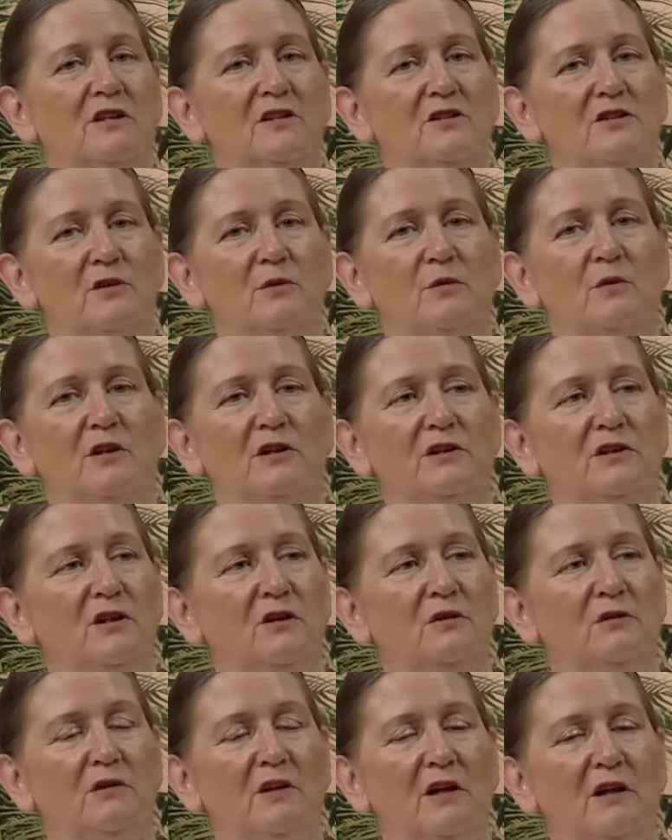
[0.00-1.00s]
is the one
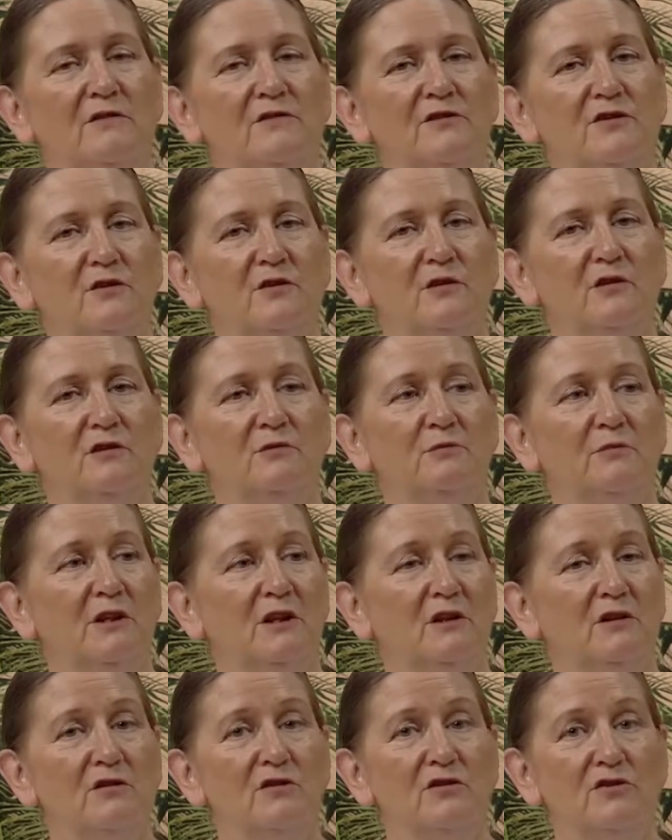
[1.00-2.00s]
who loves God
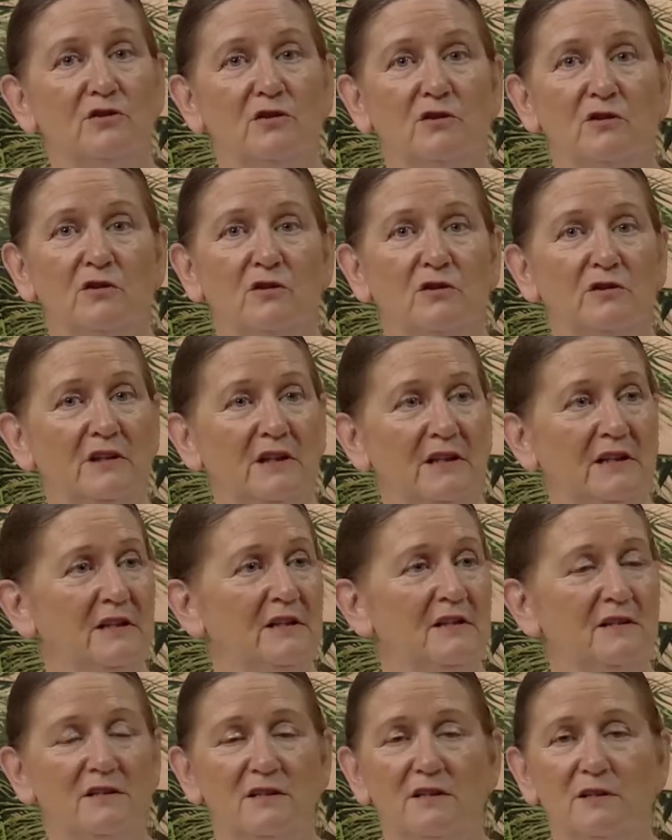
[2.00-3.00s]
because God
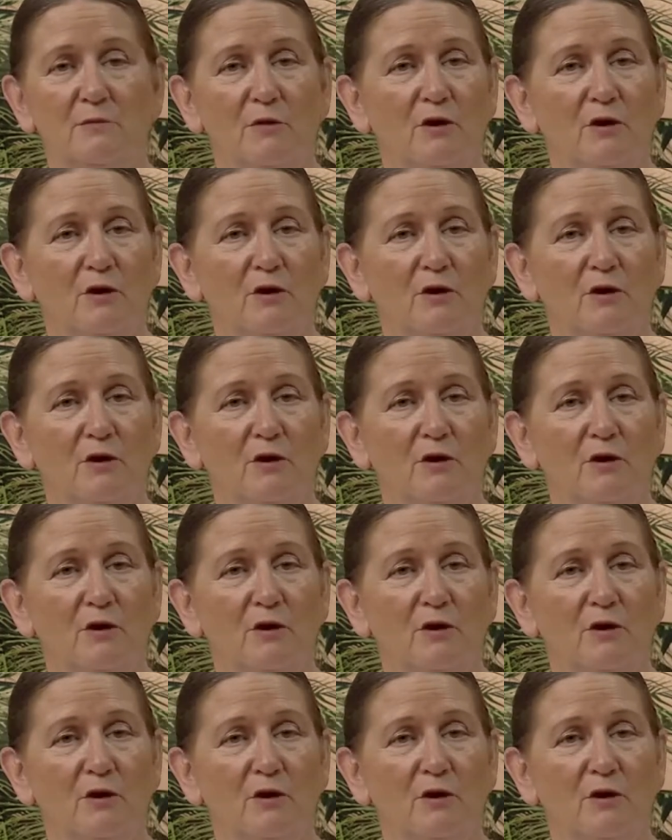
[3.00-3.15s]
is the